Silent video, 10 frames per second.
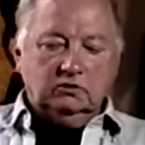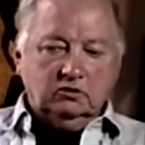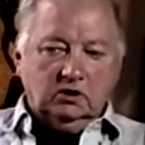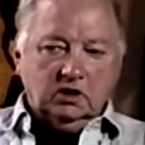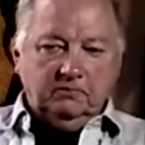
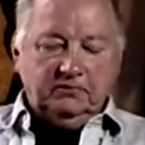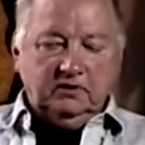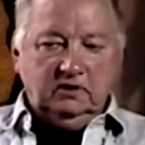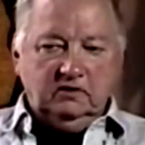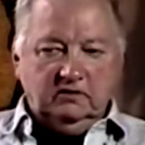cook up
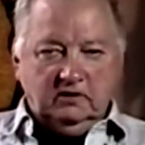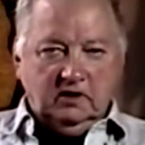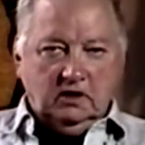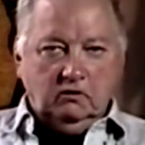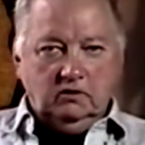the
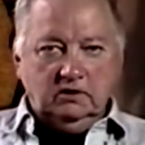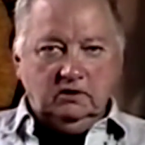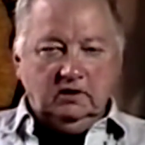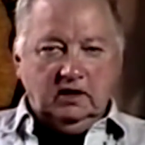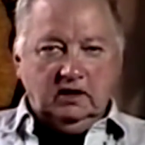
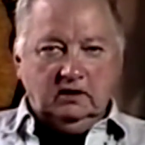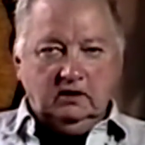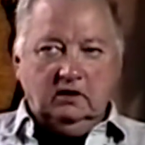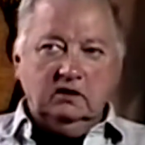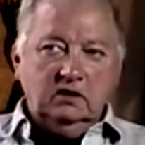heroin
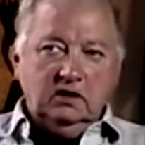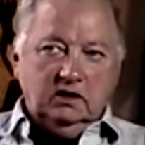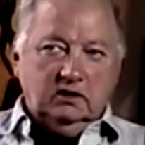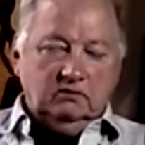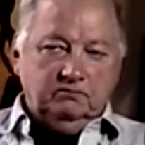and
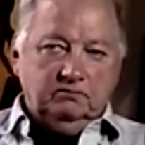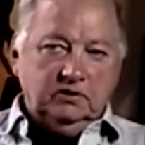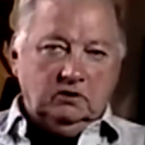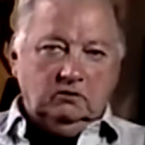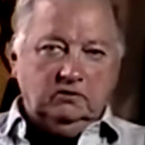
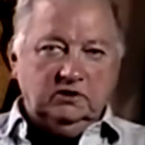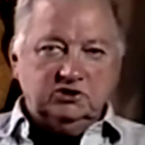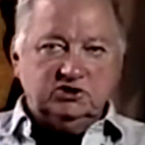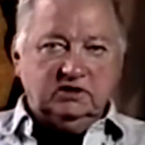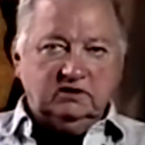
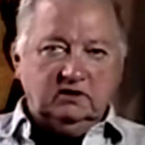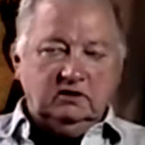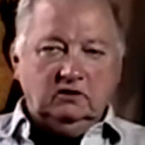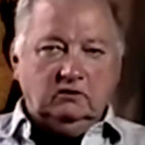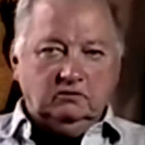inject
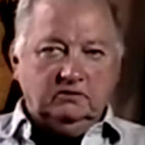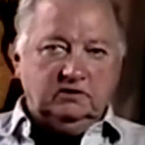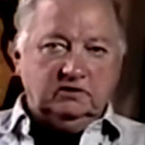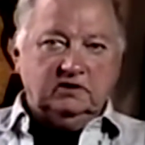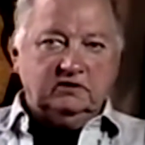it,
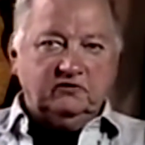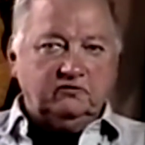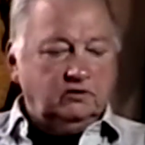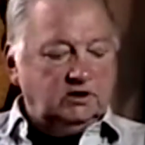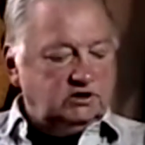get the
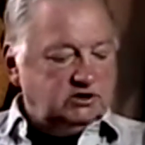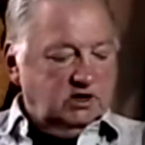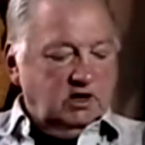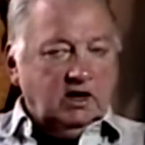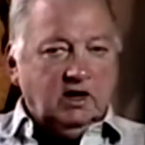syringe,
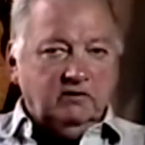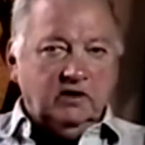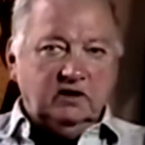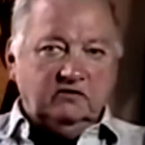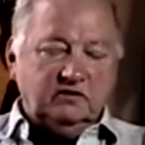and
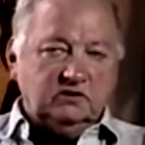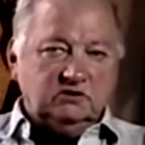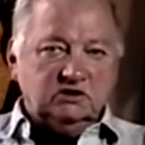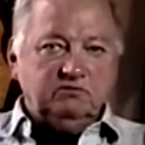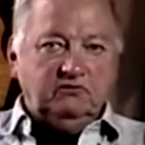then he
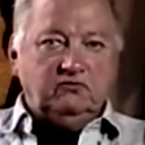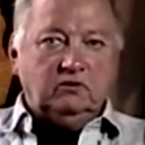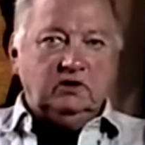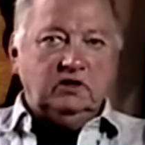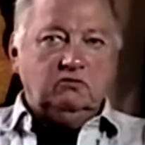said just
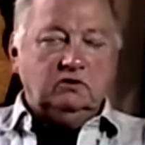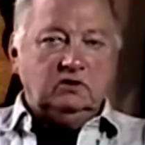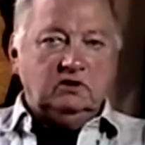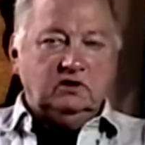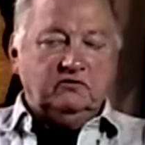before he
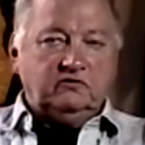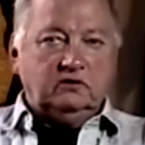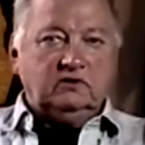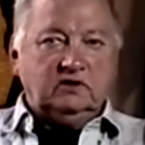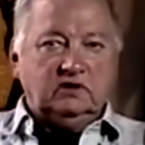would
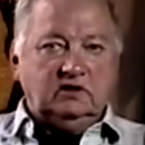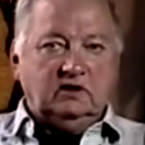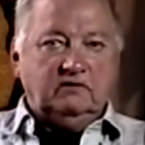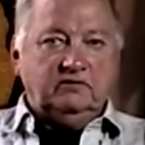insert the